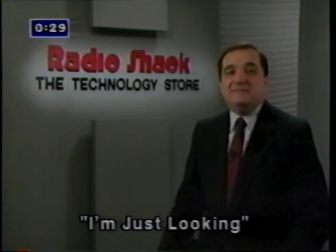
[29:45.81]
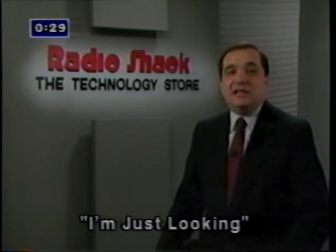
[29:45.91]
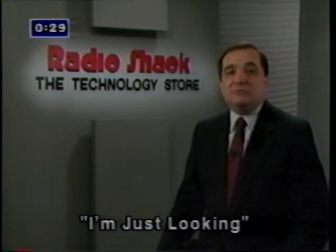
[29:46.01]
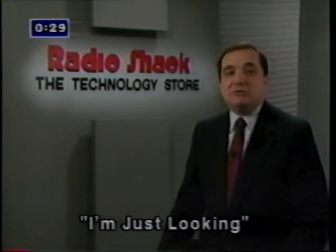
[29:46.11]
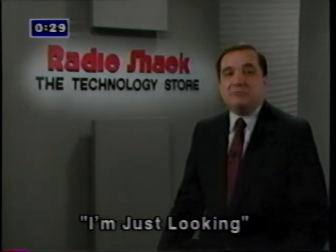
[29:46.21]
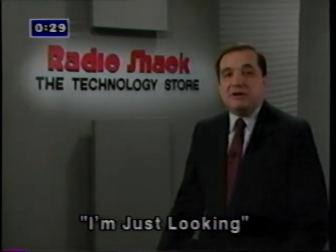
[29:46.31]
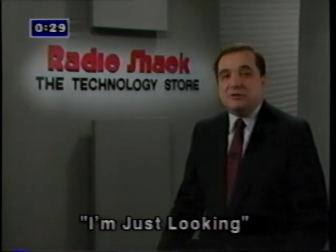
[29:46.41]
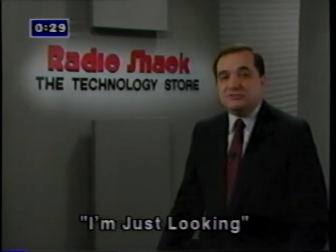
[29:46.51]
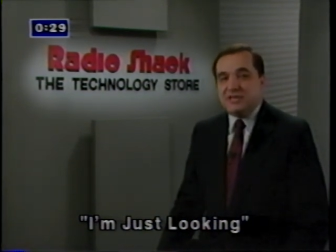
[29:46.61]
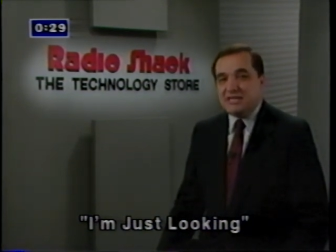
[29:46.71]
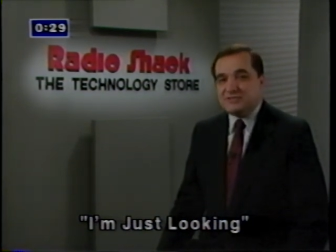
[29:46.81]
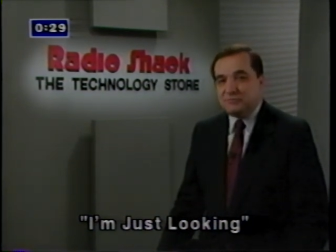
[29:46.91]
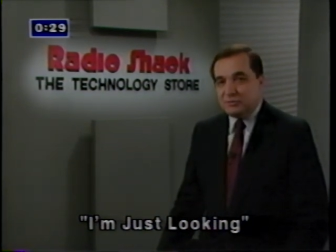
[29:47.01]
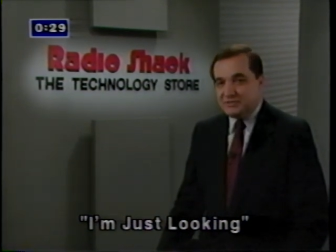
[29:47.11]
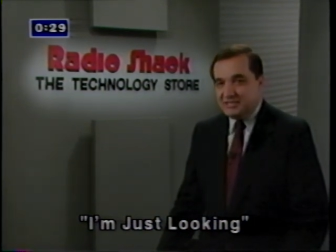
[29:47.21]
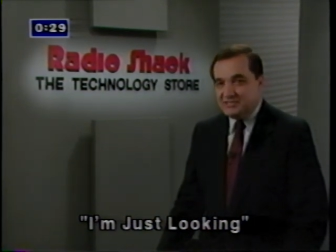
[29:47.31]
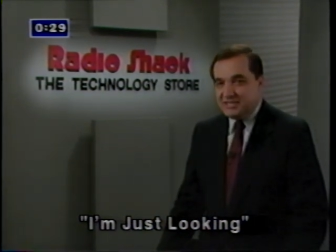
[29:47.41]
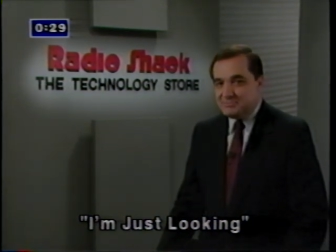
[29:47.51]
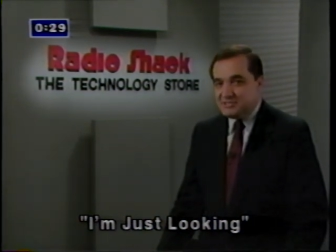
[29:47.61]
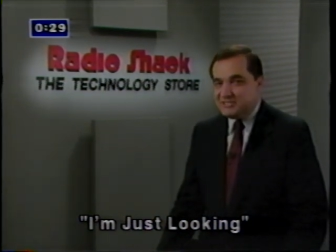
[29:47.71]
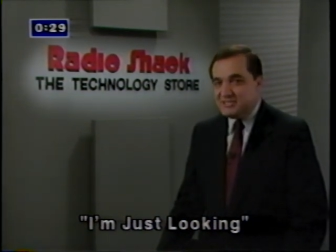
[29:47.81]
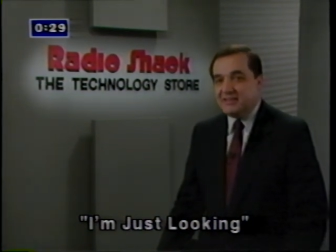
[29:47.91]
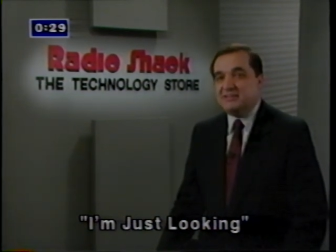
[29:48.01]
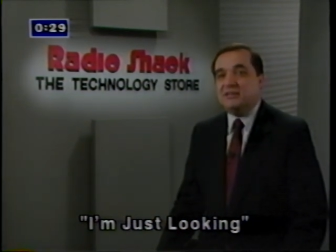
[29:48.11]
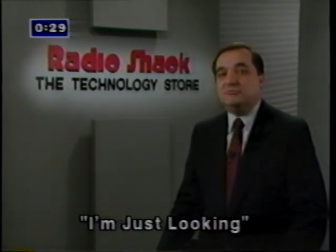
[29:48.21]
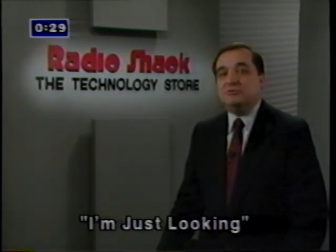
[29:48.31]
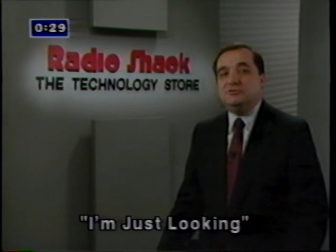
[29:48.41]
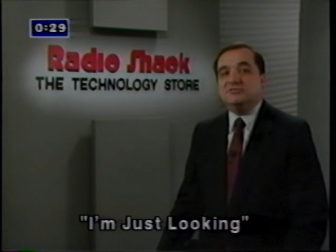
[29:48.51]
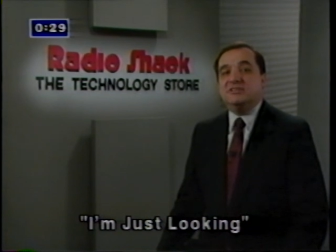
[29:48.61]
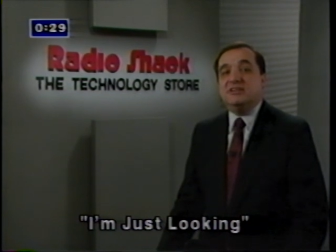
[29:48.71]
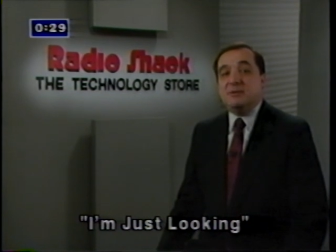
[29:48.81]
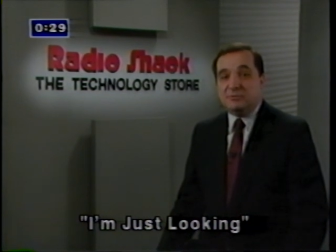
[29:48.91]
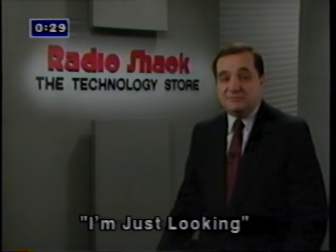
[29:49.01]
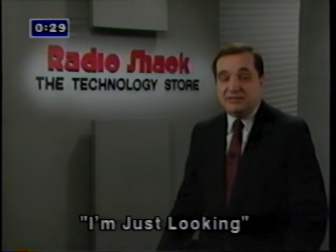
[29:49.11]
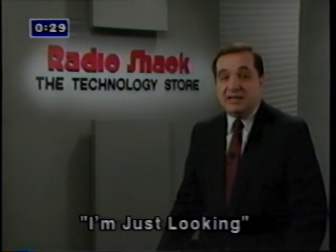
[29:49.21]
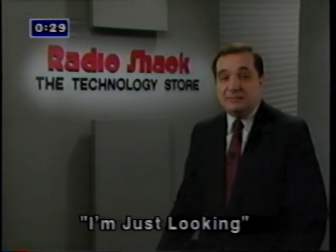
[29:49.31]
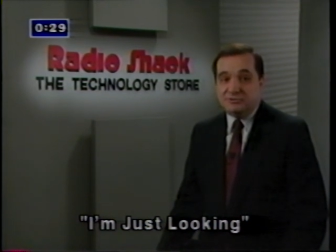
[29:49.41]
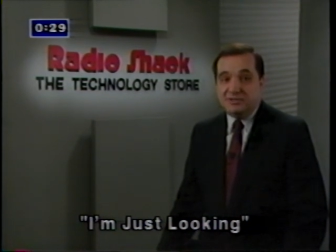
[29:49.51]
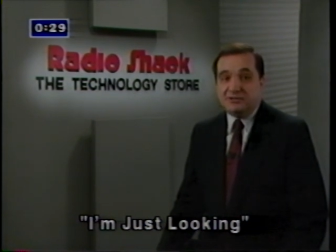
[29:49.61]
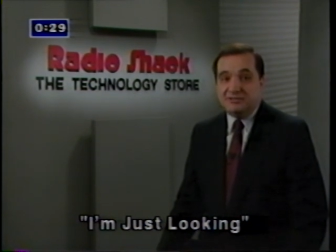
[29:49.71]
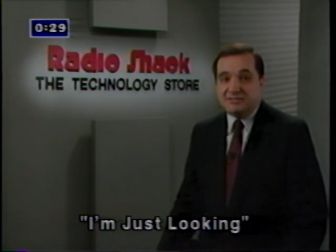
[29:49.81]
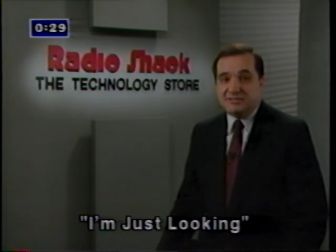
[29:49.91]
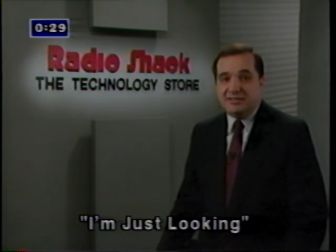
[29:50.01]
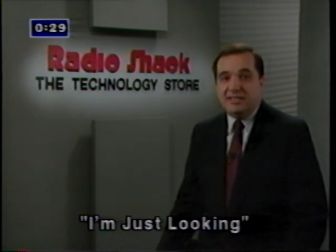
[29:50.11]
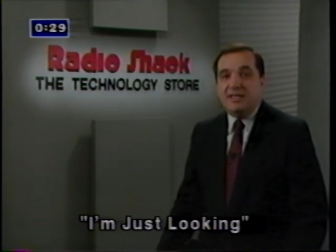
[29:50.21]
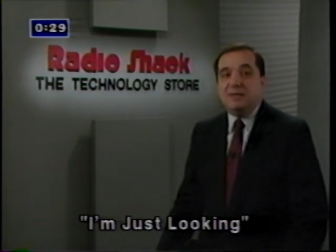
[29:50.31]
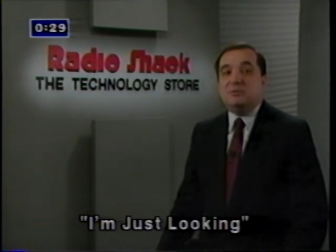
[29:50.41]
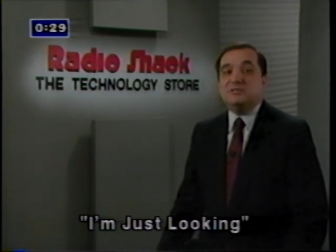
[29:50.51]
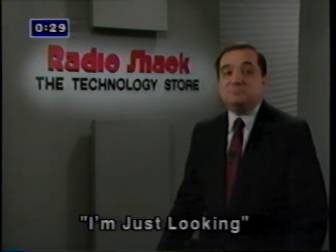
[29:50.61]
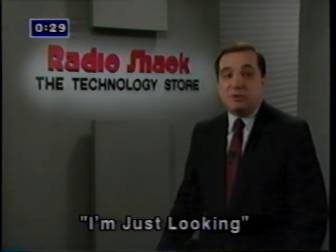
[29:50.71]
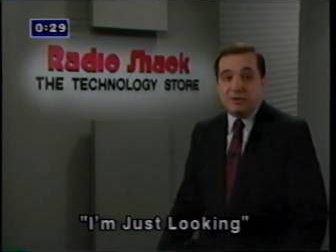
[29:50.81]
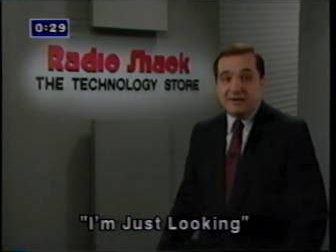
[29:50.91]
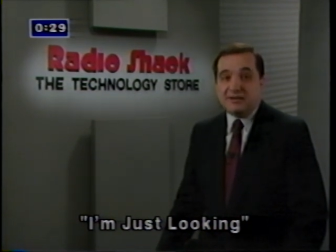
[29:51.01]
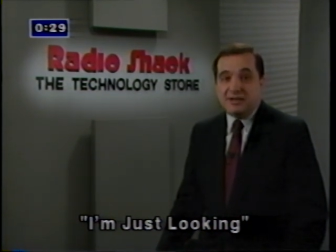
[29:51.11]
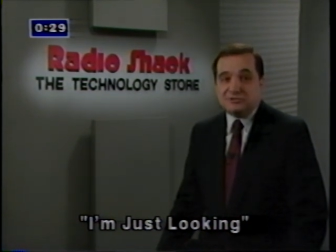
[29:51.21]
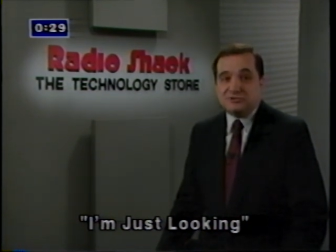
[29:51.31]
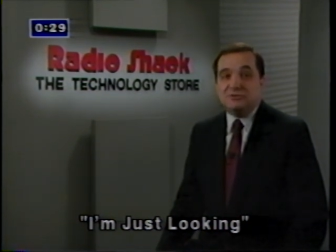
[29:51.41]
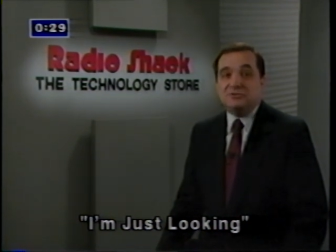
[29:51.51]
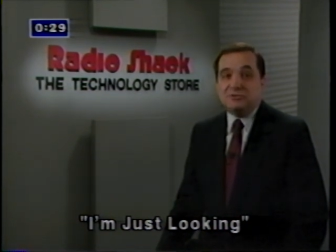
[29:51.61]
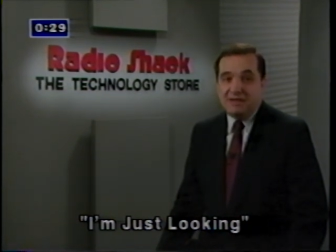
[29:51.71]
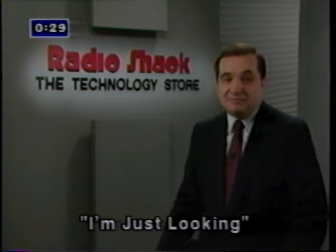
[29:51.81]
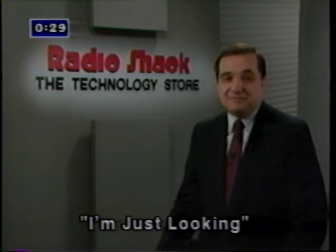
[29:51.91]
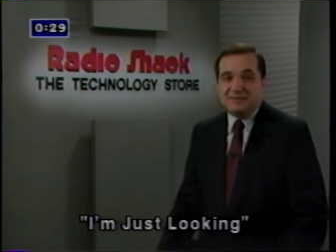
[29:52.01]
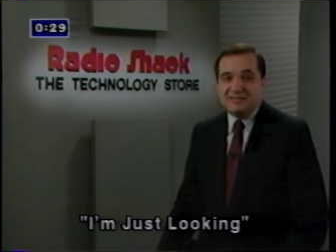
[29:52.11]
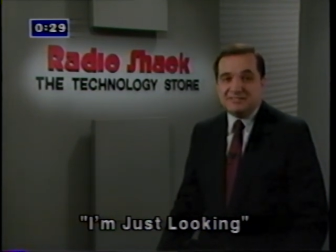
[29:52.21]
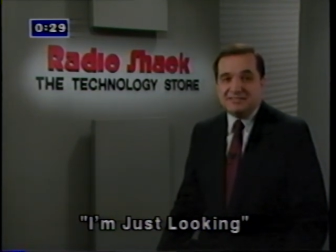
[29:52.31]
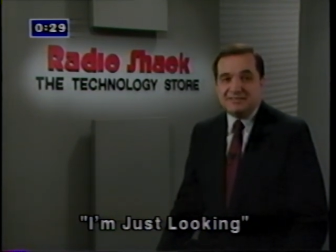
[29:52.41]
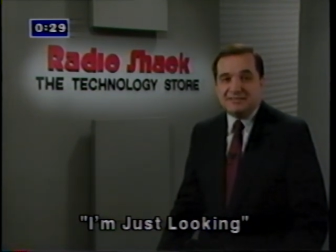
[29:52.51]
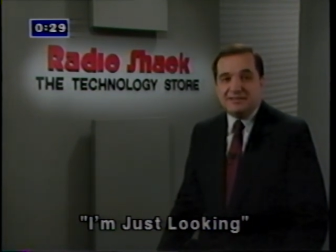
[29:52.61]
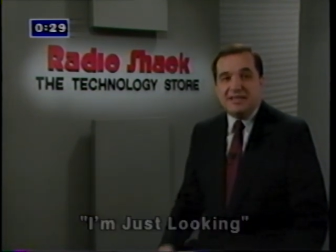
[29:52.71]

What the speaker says: Following Radio Shack's 14 steps to selling can reduce the number of times you hear it, but it's part of our culture and you'll have to face it.